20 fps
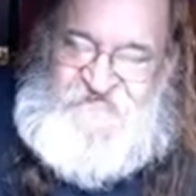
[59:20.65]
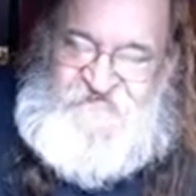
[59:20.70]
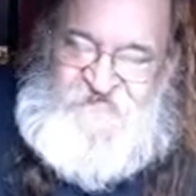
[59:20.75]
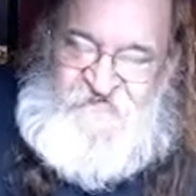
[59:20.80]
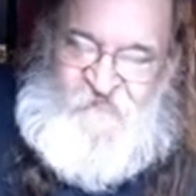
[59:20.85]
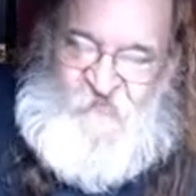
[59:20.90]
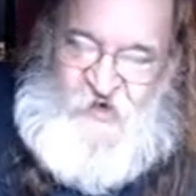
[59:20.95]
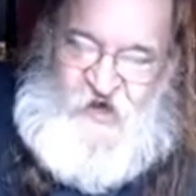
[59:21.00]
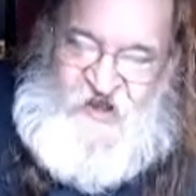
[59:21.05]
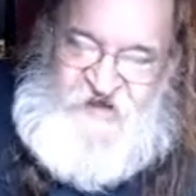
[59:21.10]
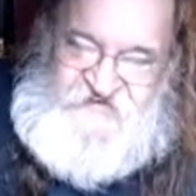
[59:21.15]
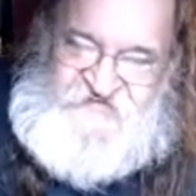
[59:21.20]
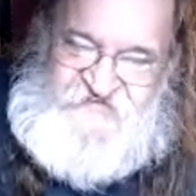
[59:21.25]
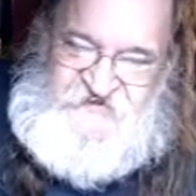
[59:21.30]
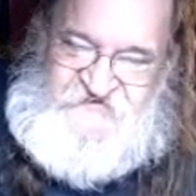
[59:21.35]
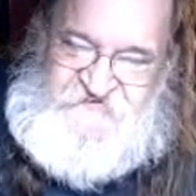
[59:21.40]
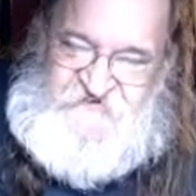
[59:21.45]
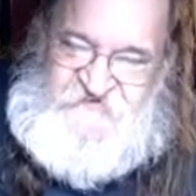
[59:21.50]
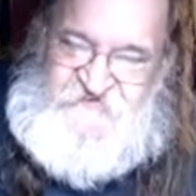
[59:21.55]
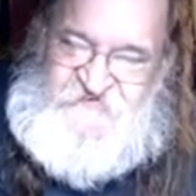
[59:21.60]
the white
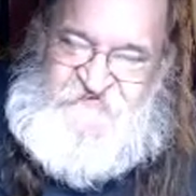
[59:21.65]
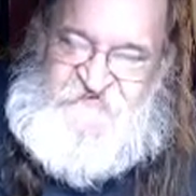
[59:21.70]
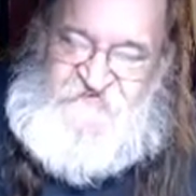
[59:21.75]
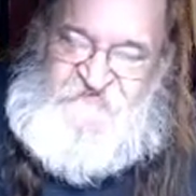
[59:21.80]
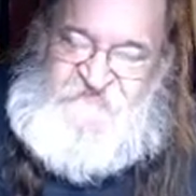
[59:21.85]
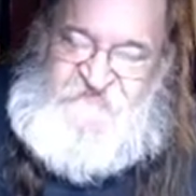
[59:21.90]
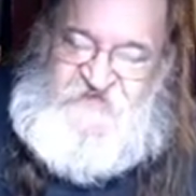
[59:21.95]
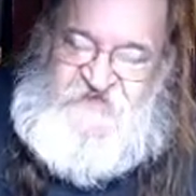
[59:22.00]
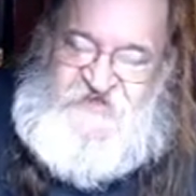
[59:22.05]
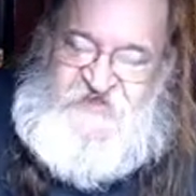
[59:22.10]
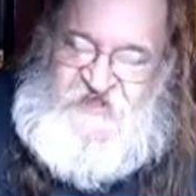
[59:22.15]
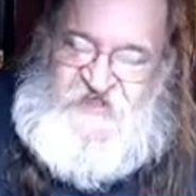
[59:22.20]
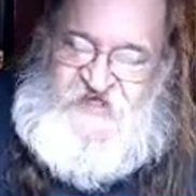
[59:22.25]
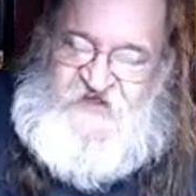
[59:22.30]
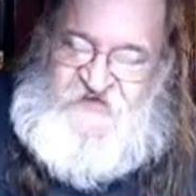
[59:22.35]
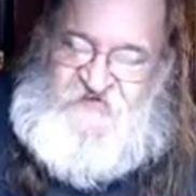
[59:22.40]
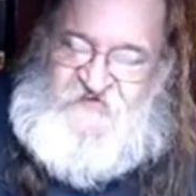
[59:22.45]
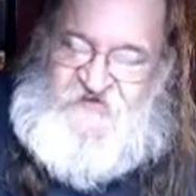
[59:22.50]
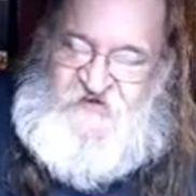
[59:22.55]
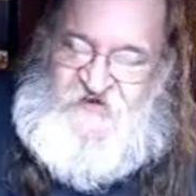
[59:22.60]
that you usually
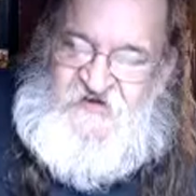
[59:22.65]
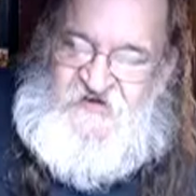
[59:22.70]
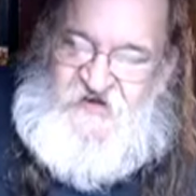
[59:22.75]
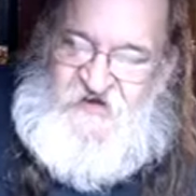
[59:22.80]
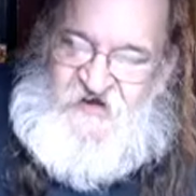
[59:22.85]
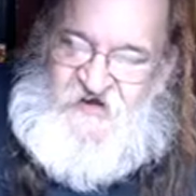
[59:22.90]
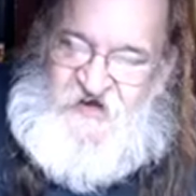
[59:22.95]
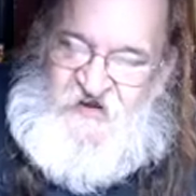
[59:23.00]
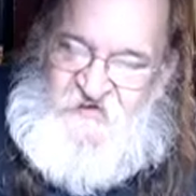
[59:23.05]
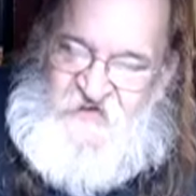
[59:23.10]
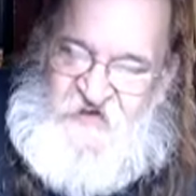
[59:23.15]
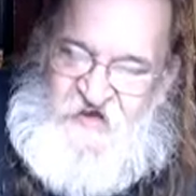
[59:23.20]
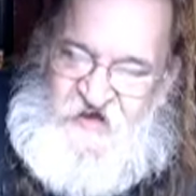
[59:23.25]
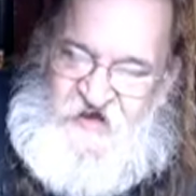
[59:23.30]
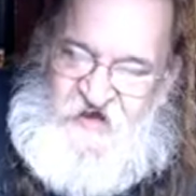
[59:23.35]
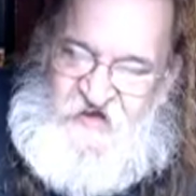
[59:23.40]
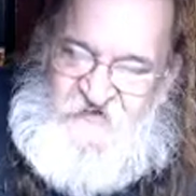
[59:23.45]
get on